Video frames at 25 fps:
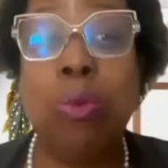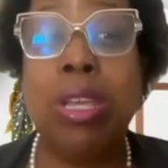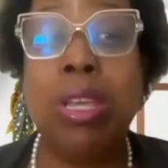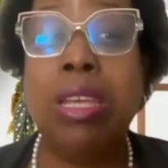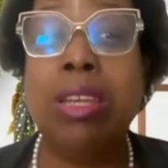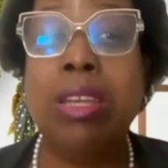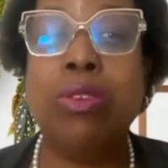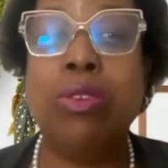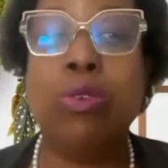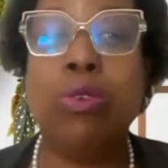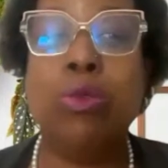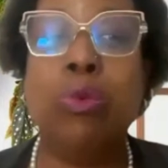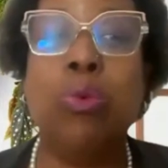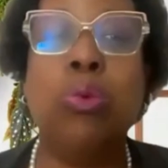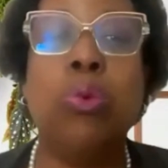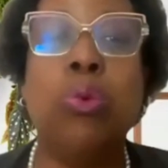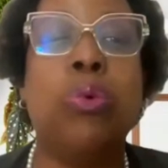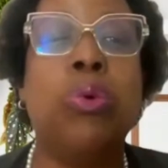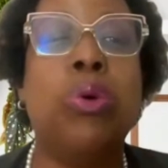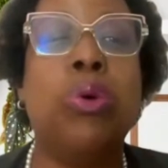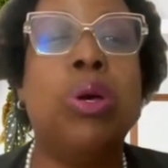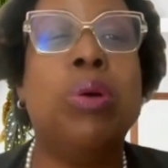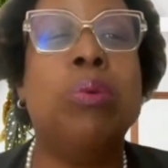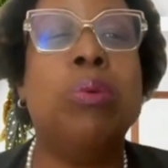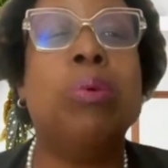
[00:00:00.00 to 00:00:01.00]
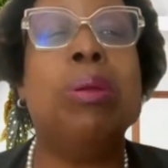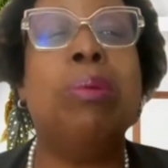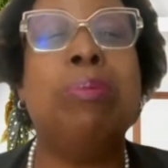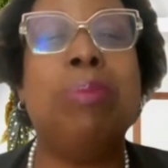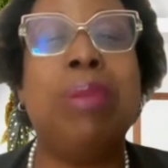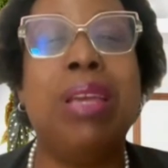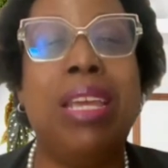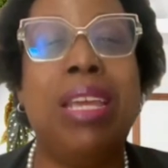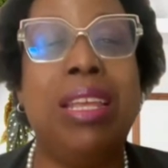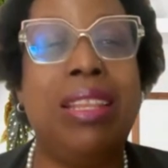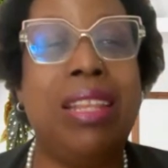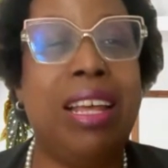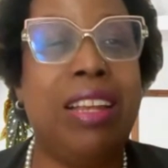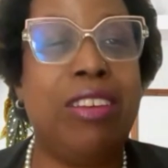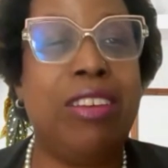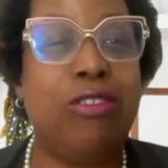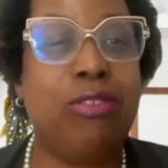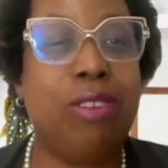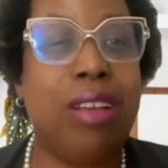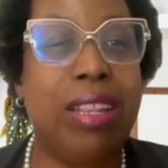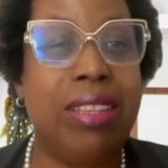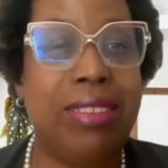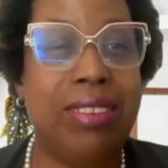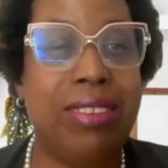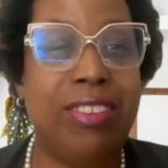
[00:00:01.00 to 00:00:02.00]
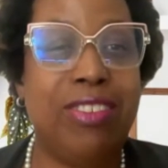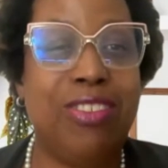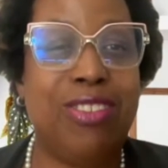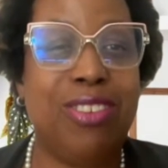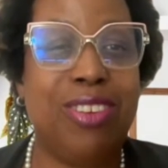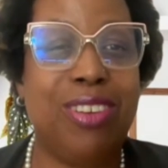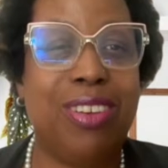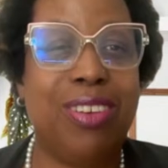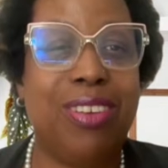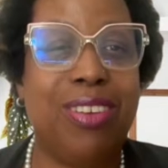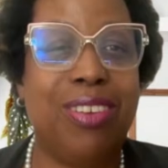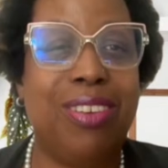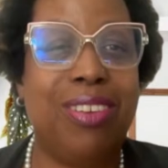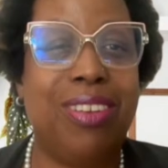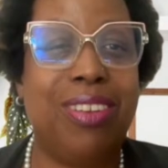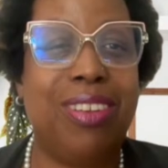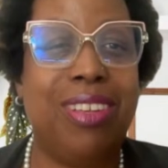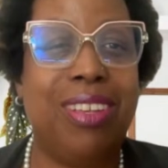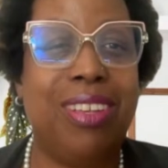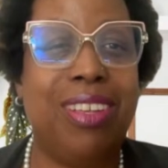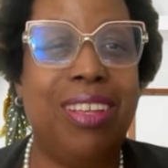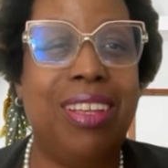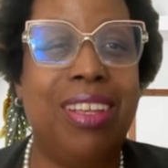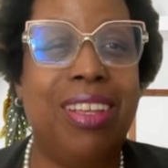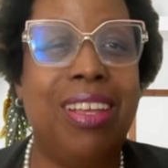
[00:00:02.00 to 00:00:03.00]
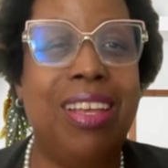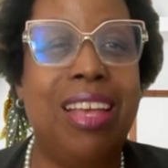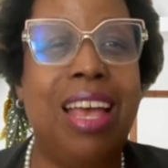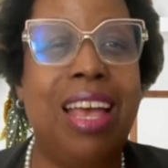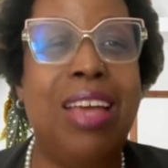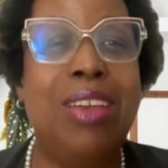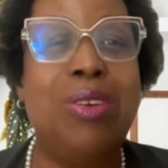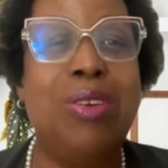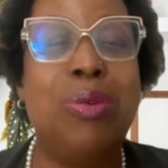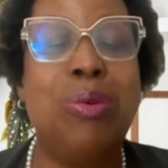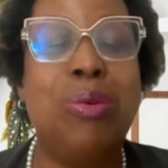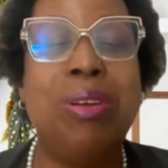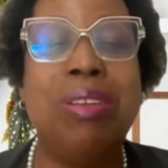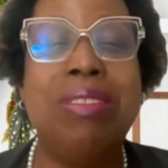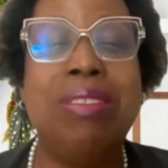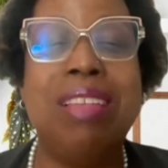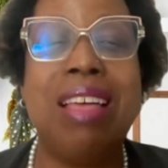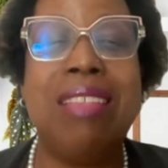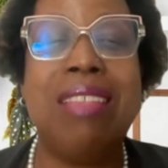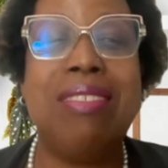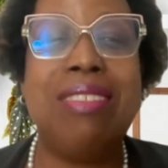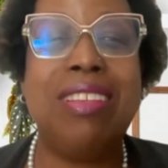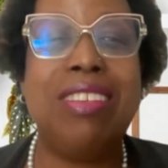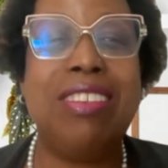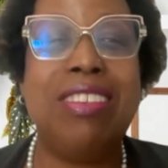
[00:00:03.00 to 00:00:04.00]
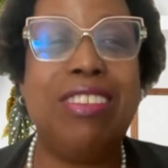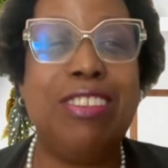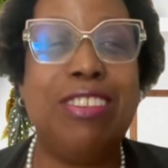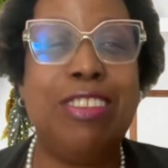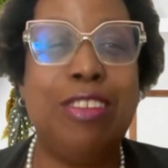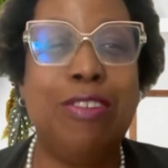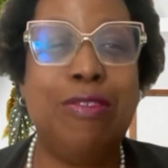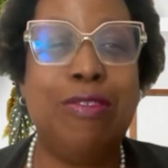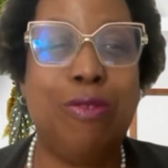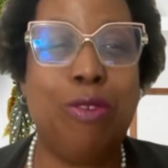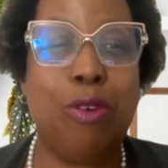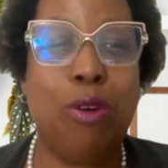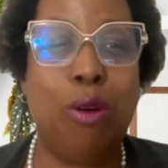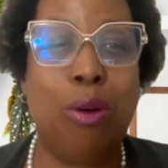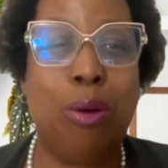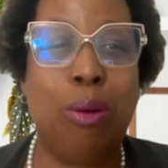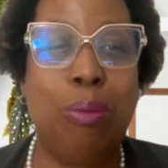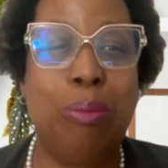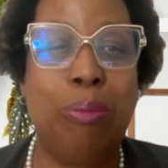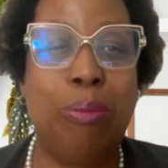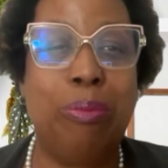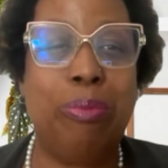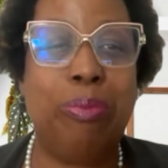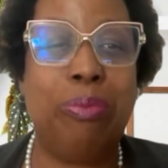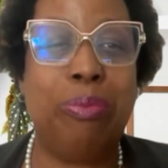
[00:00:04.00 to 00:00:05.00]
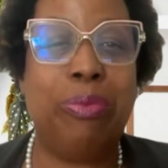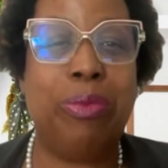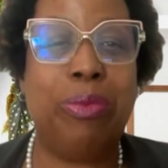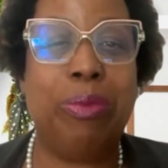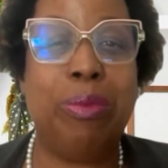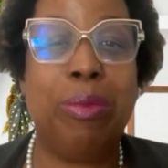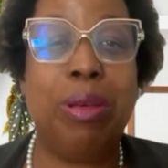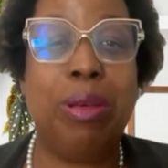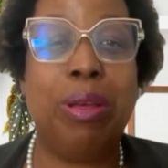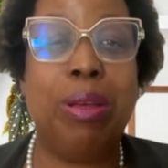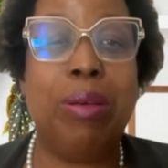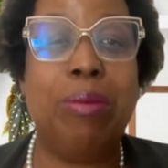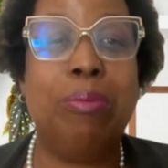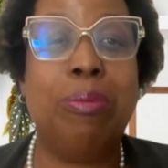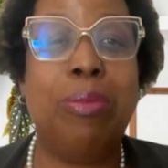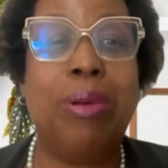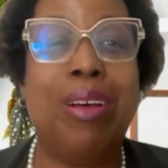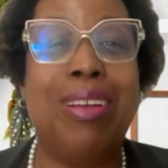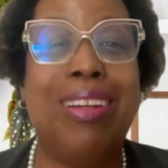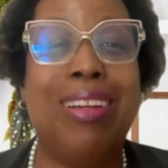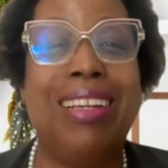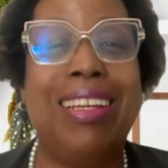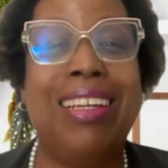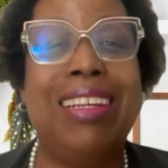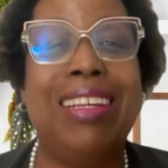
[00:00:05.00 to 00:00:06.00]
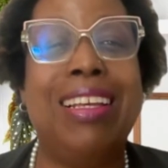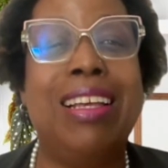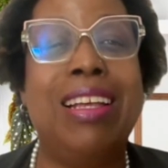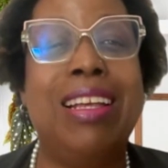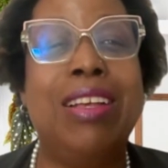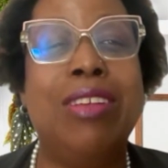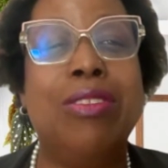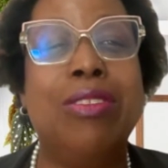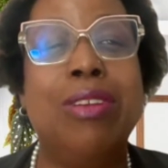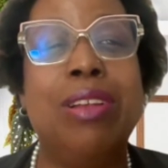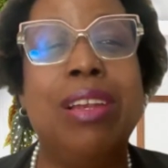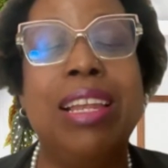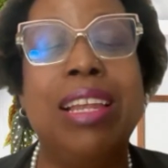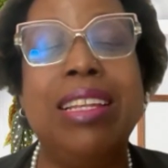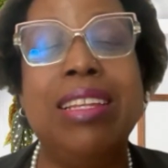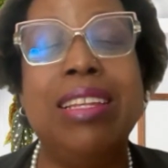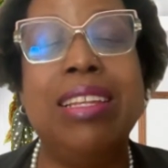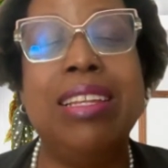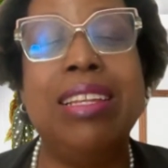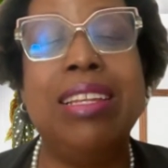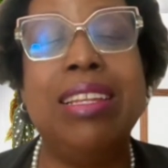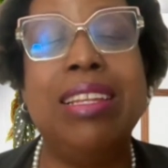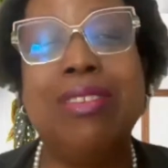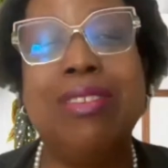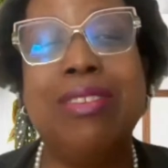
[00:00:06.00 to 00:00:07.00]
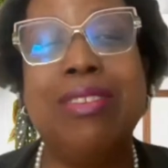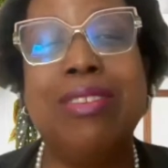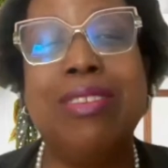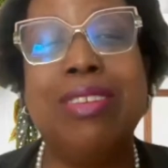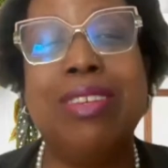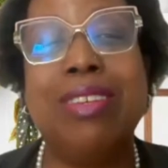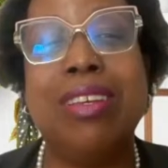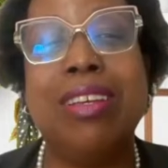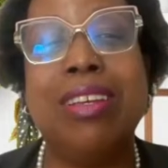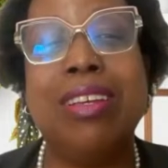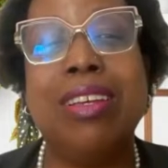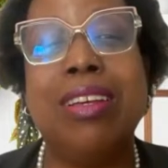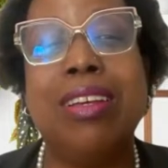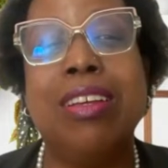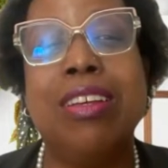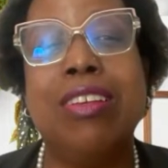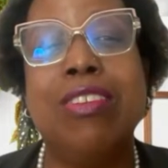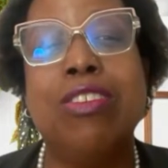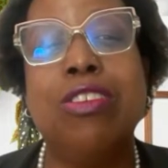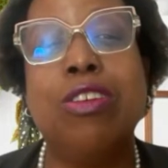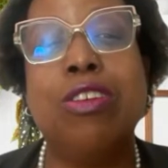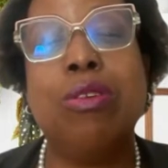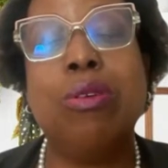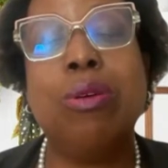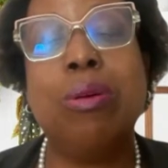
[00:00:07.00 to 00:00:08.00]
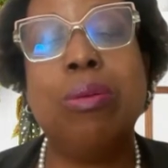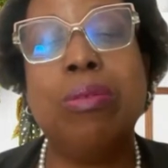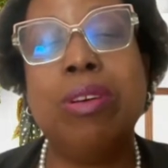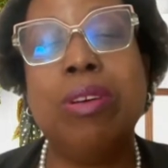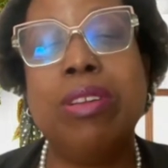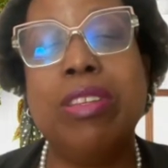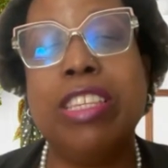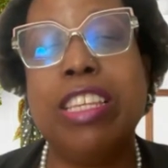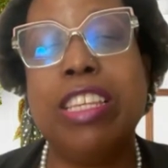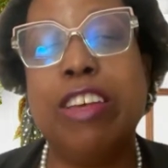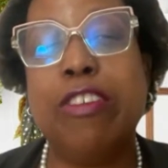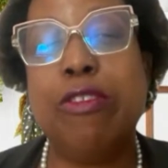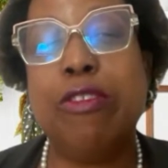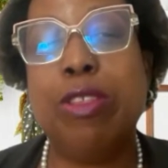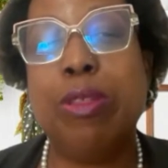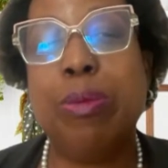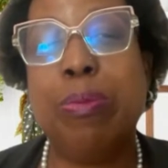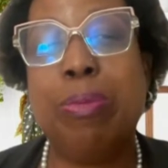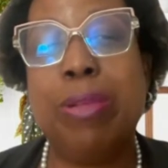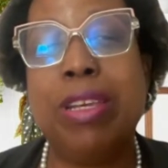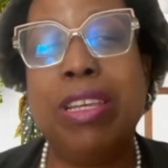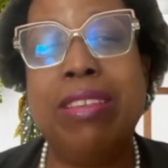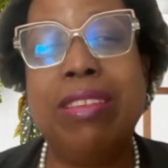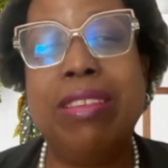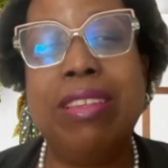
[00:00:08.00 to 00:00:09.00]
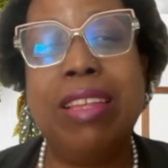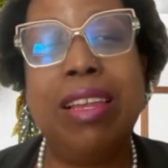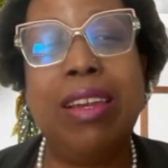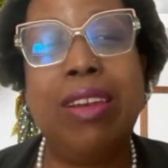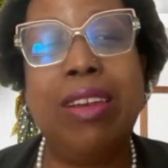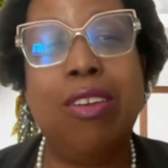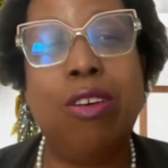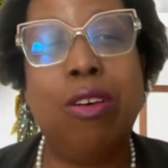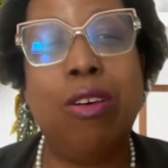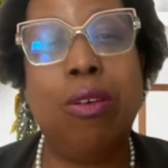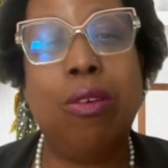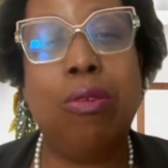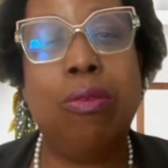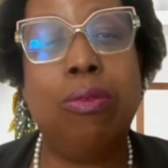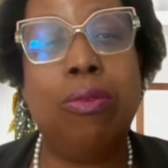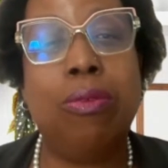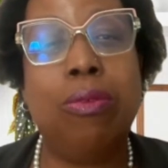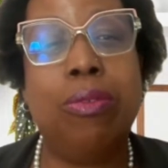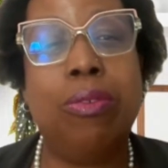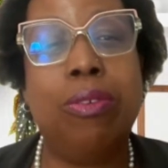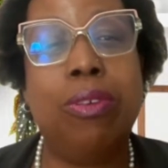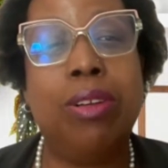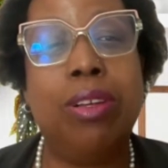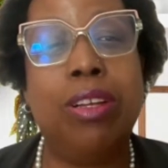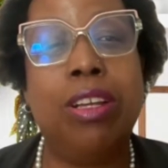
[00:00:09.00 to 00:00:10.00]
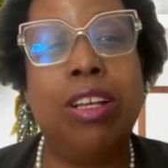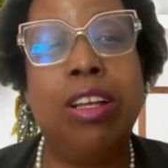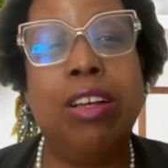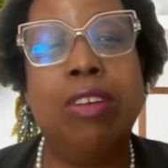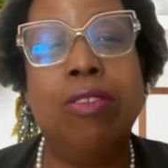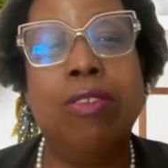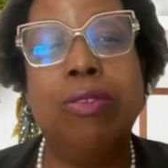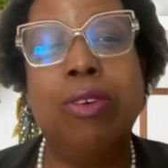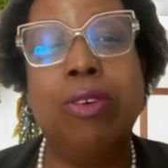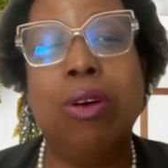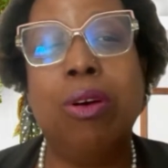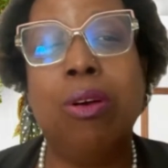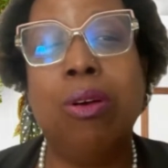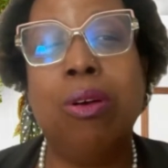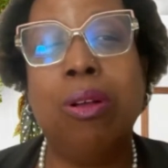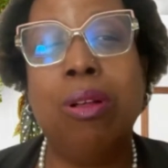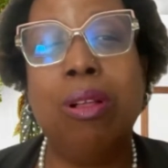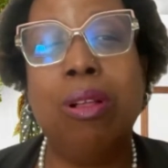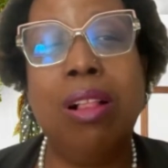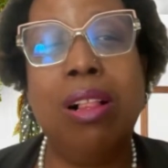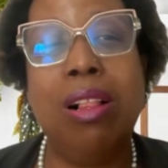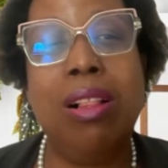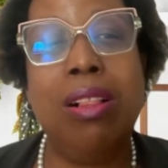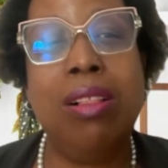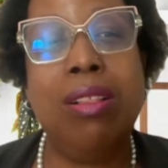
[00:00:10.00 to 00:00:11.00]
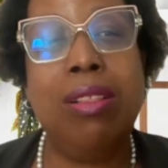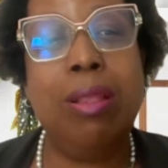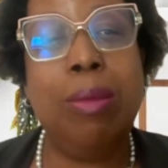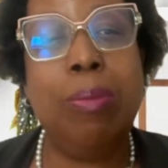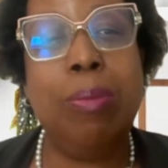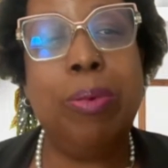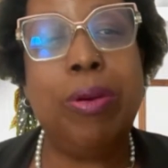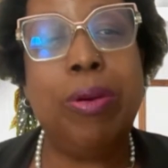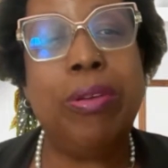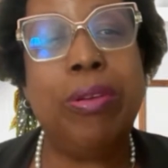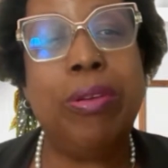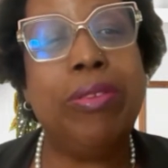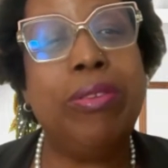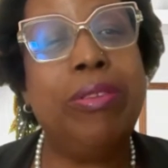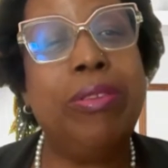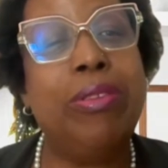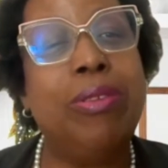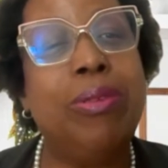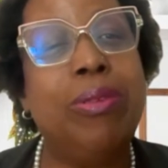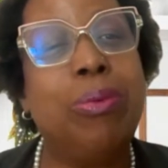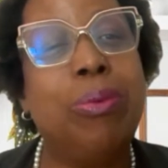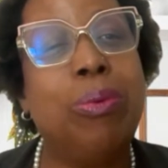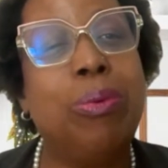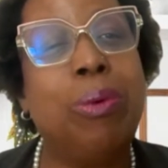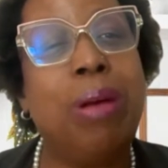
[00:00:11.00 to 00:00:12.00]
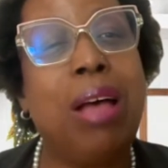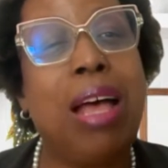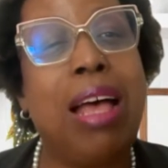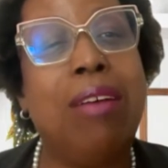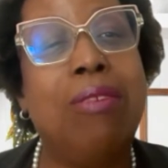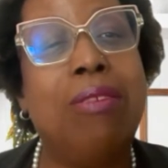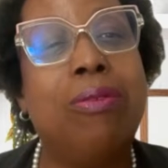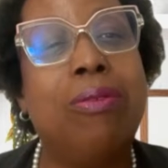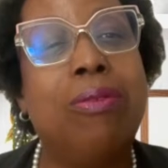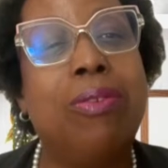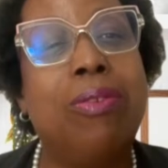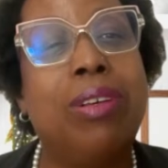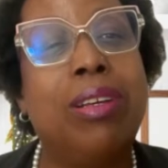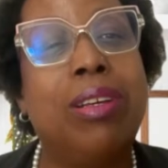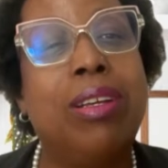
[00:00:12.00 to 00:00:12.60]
we too will make that transition. and knowing that this is the form body. So let us surround ourselves with peace and love for all the persons who have